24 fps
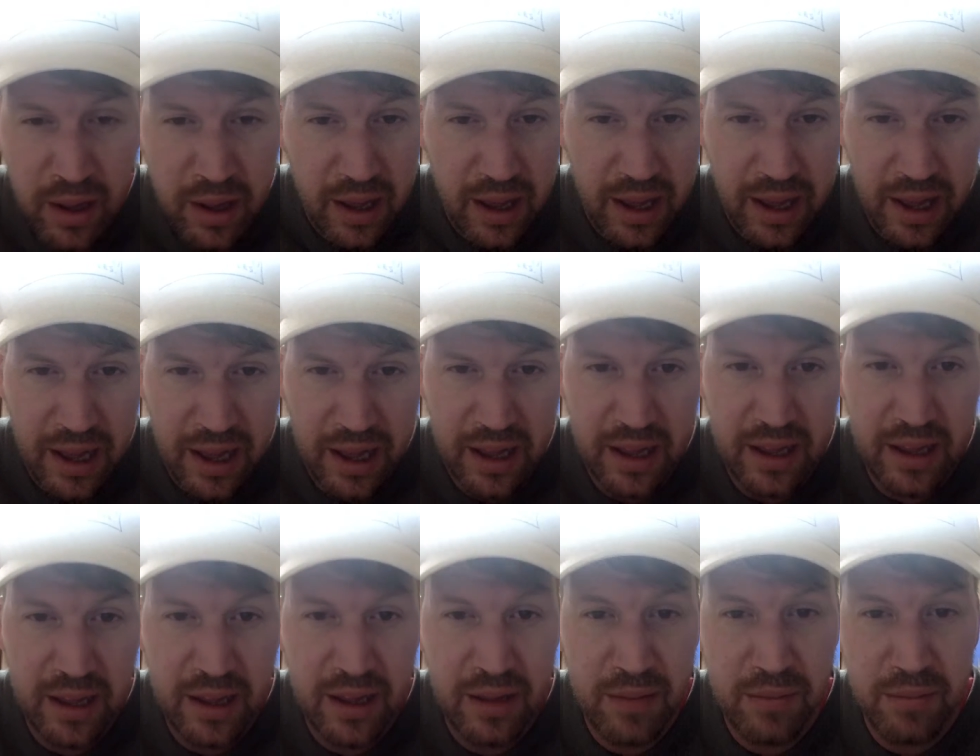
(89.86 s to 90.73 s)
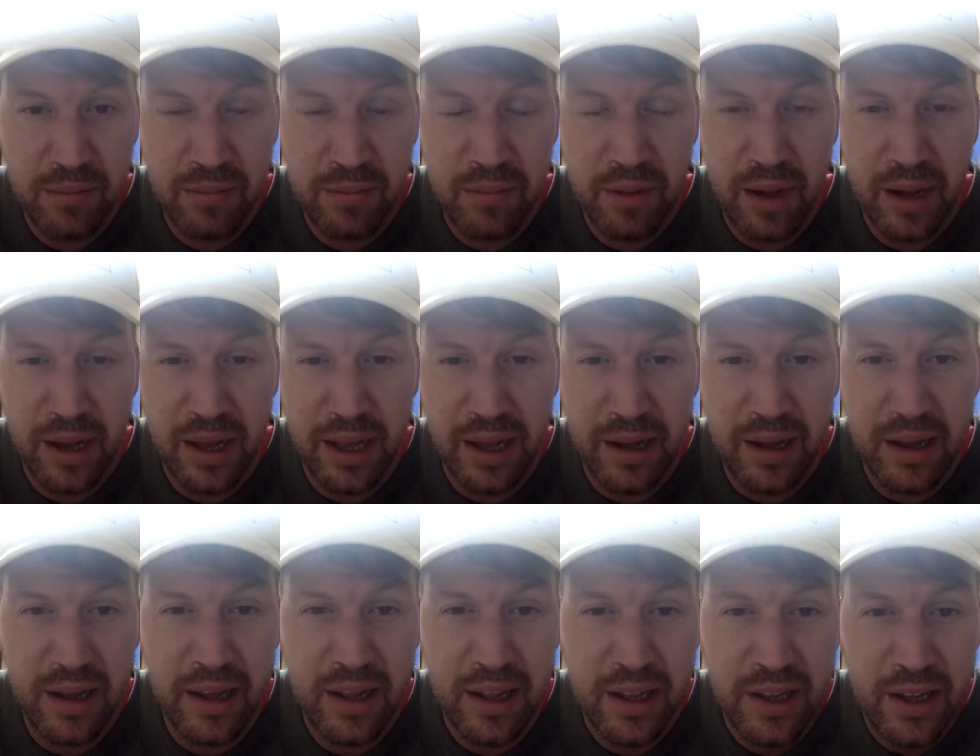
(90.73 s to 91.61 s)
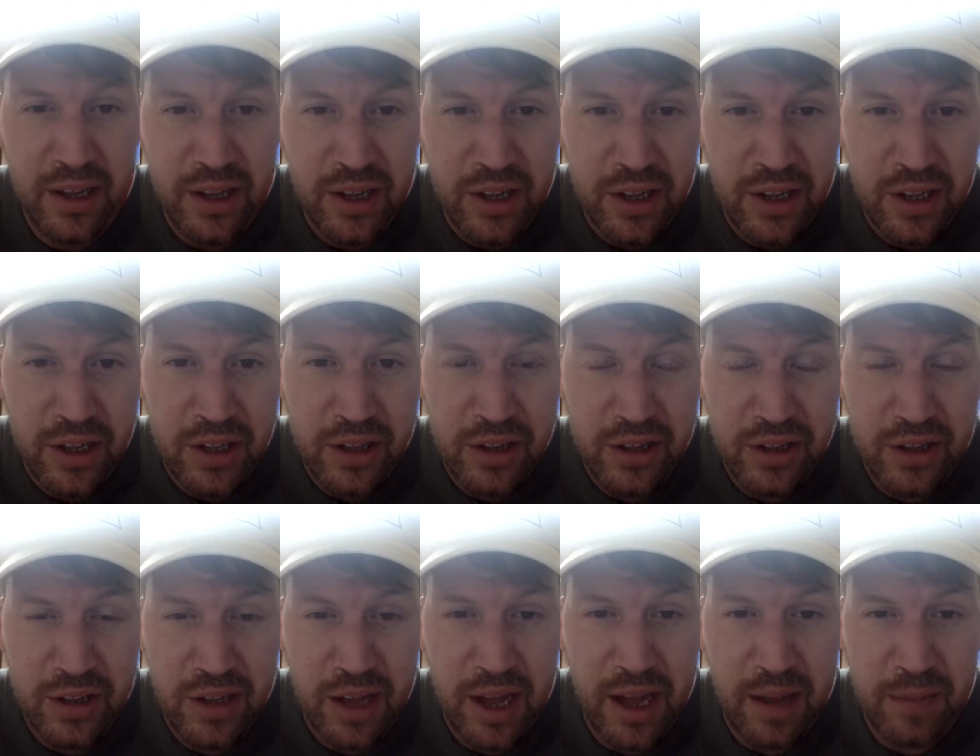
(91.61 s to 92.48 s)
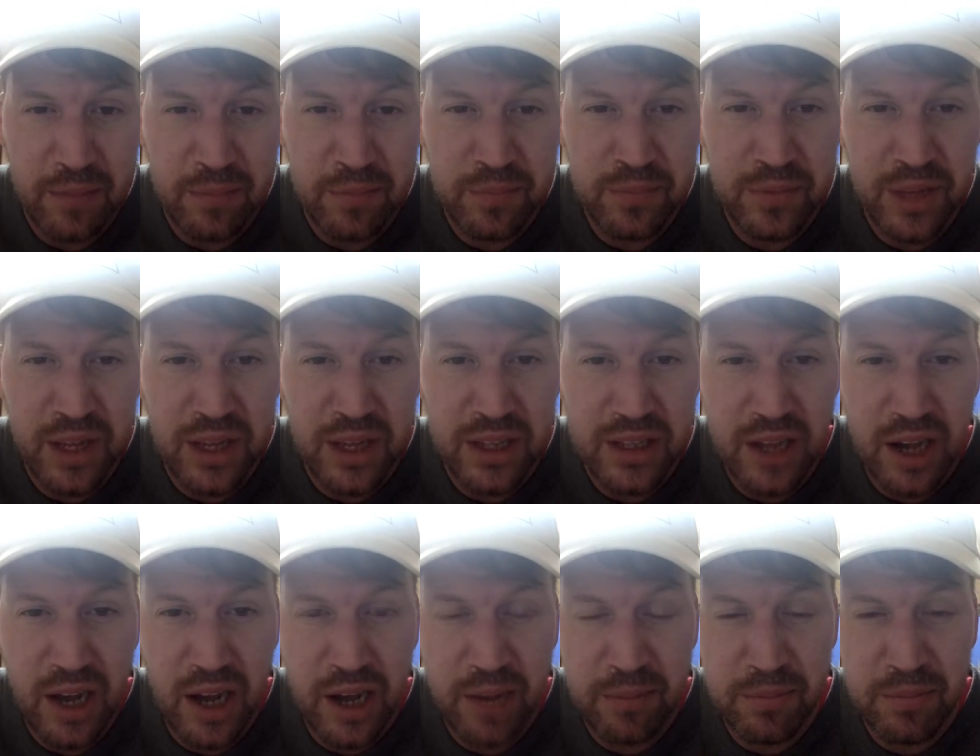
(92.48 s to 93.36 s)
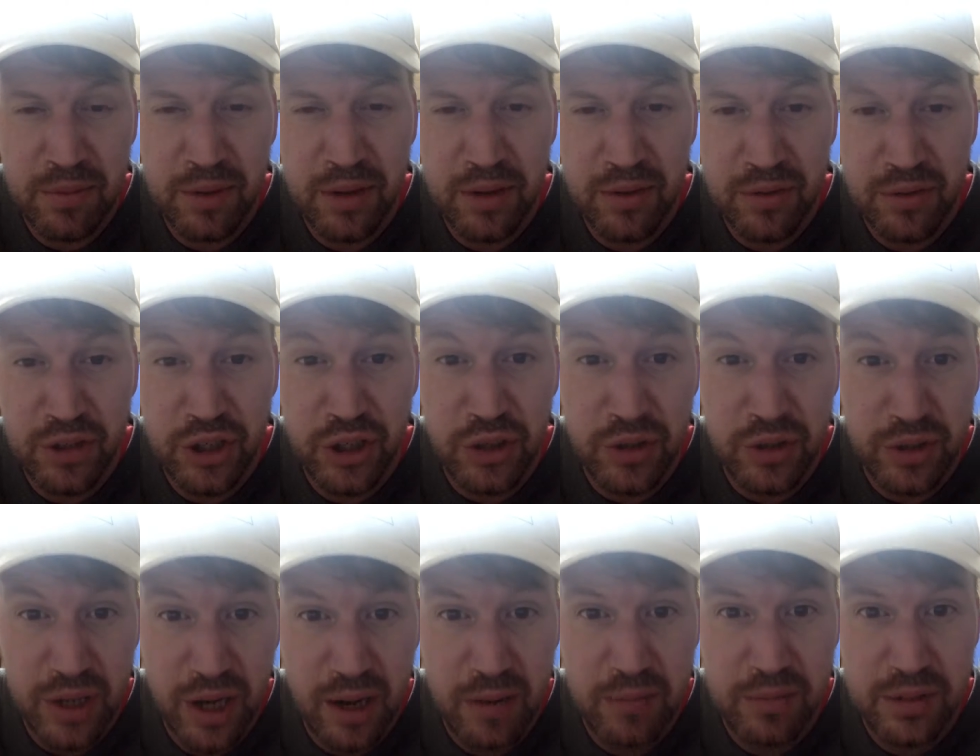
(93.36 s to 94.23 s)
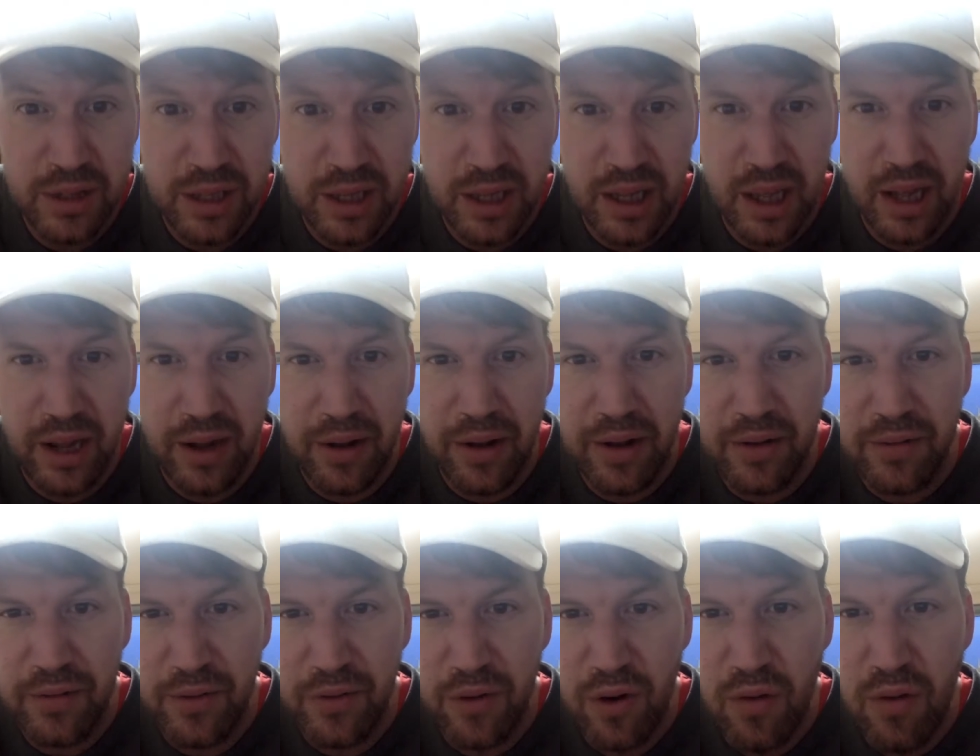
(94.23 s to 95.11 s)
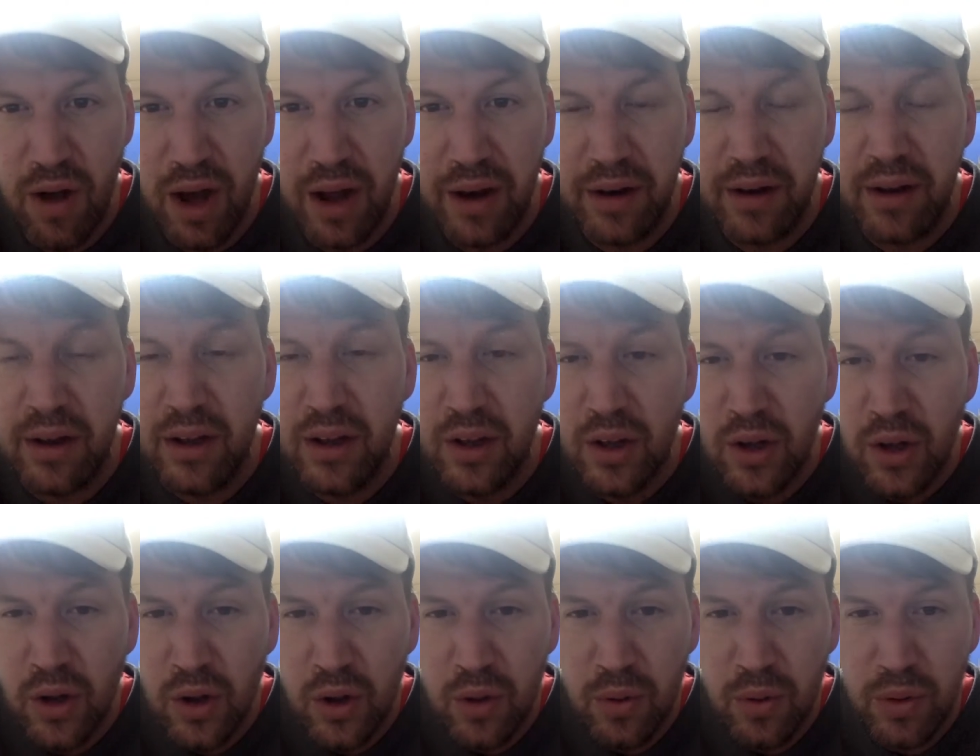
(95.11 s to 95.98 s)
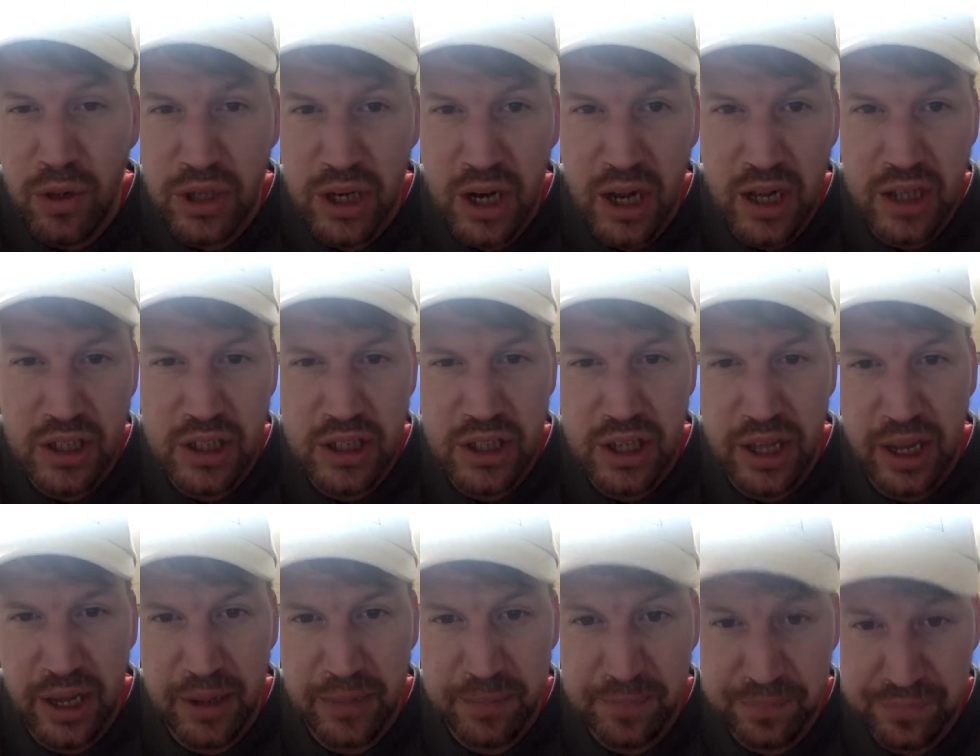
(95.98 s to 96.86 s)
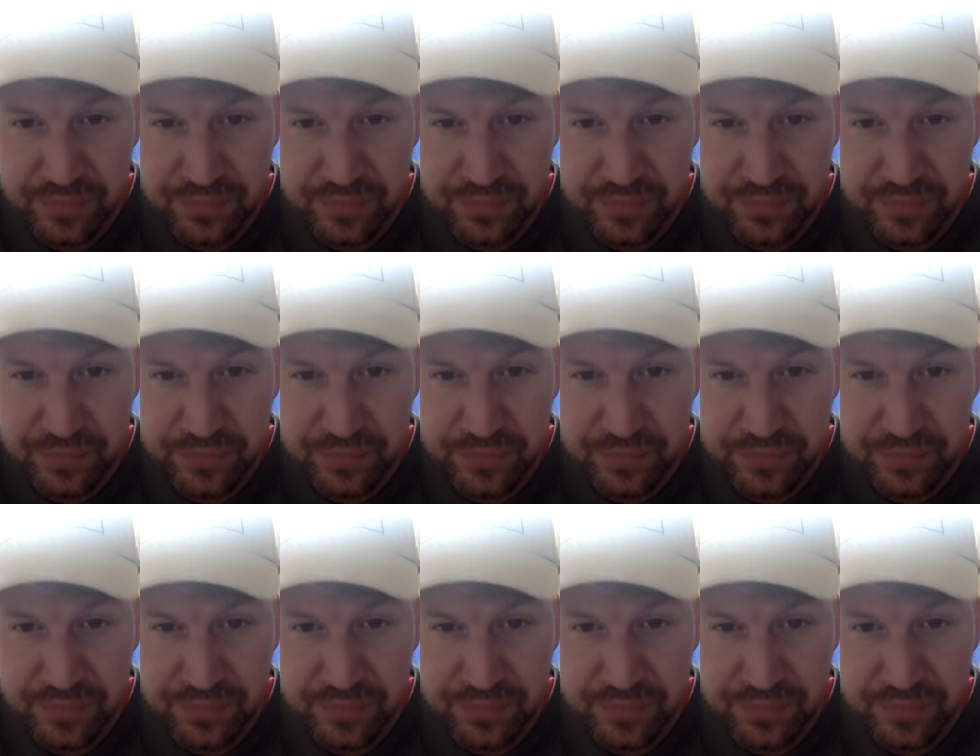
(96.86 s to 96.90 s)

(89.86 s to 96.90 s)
uh, my uh, um, time, due time to go, out for a run, which I like to do.